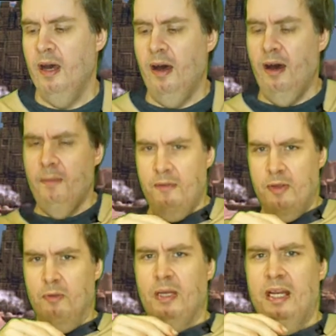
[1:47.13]
Um, if
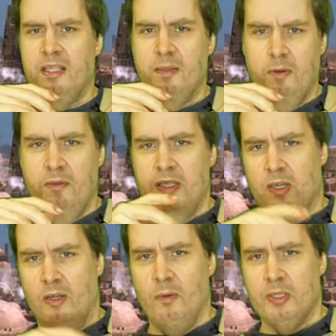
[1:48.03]
you liked the movie
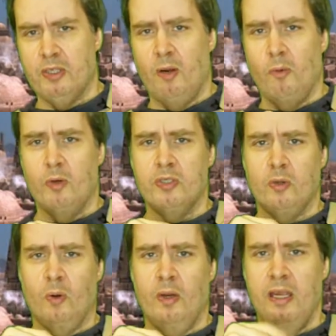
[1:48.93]
Solo, a Star Wars
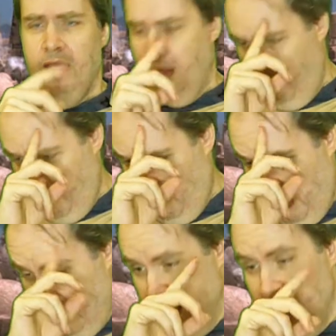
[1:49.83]
story, if you
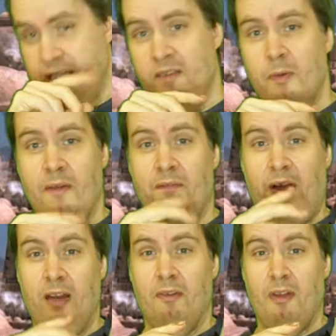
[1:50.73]
like the idea of doing
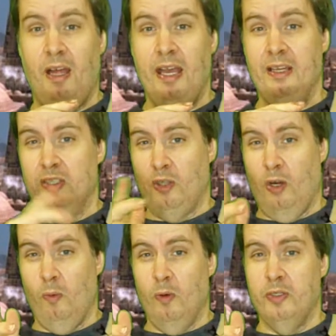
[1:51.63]
Firefly in a
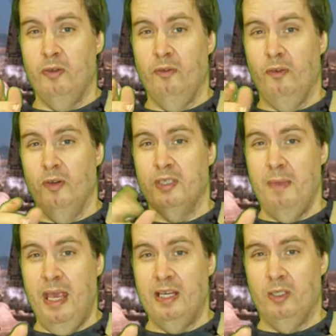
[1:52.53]
Star Wars universe, The
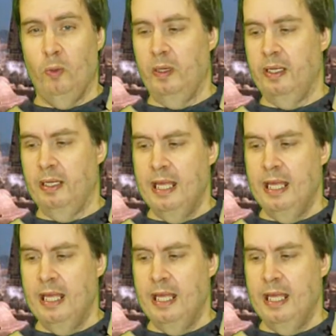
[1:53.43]
Mandalorian,